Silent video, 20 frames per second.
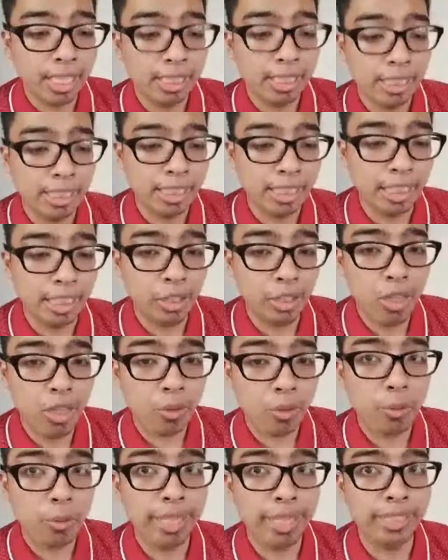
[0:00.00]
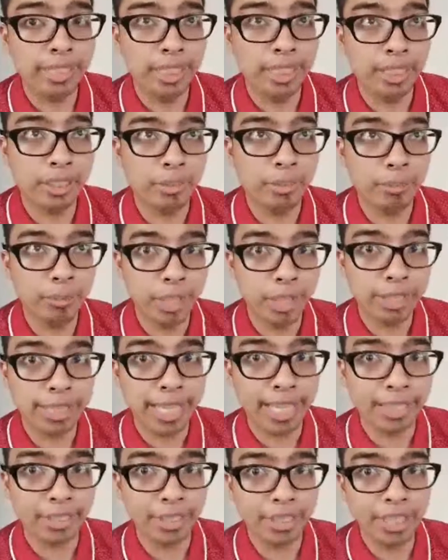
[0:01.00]
the Lithuanian
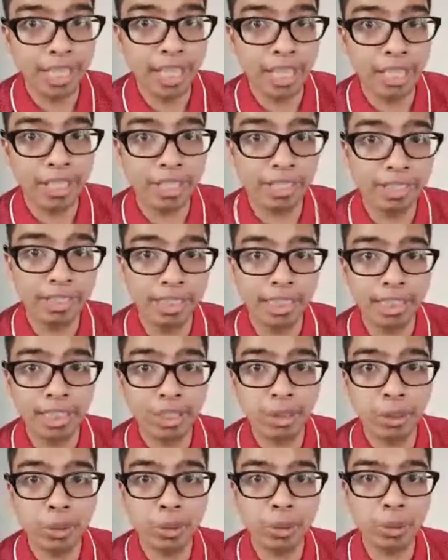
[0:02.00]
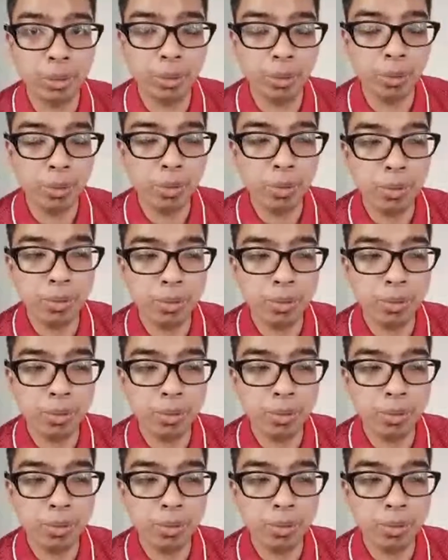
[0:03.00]
broadcaster to